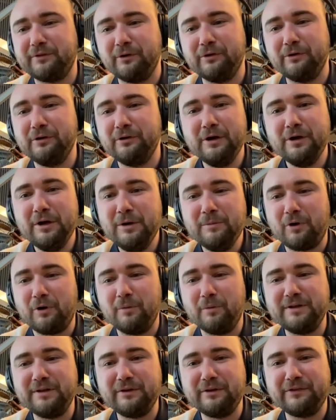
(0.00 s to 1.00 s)
So
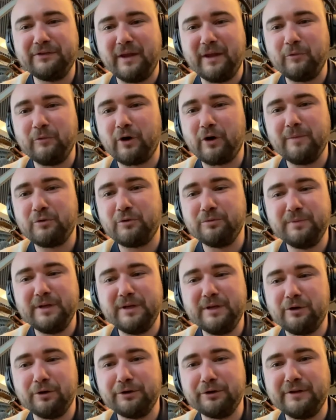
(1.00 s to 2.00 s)
probably the same grape could
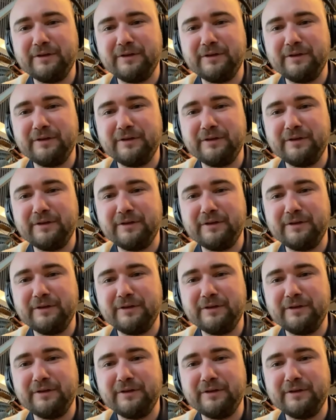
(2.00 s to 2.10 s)
be called a